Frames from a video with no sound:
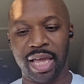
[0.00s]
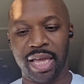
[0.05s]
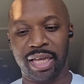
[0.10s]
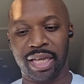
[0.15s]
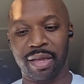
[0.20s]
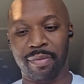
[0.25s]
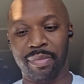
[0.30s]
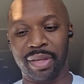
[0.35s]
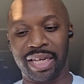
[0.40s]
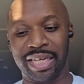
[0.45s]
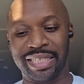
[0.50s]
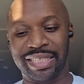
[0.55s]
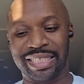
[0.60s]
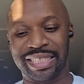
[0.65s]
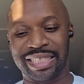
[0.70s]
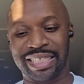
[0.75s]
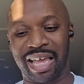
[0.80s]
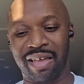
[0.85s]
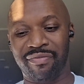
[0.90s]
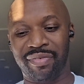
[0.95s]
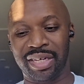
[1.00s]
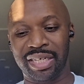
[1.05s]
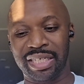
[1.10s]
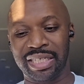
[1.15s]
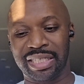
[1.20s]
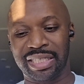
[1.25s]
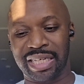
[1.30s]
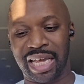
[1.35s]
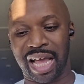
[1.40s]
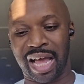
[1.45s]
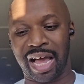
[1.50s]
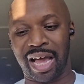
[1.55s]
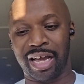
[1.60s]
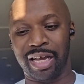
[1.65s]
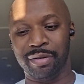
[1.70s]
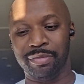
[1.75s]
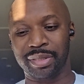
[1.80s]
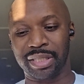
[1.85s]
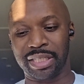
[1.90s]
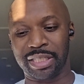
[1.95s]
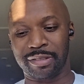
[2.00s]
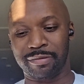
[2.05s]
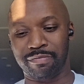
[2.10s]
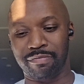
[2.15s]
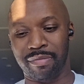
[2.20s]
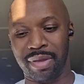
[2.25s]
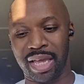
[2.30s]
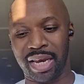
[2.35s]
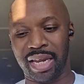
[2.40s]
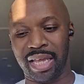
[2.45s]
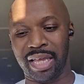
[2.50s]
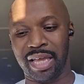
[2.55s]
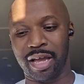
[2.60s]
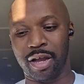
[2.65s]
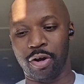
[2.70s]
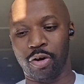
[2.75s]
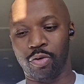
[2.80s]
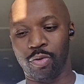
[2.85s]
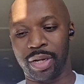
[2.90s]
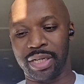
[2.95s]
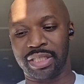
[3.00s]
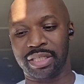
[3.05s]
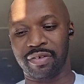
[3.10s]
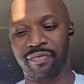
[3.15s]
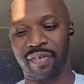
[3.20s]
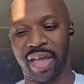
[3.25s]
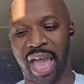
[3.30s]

committed 7 times as many aggressive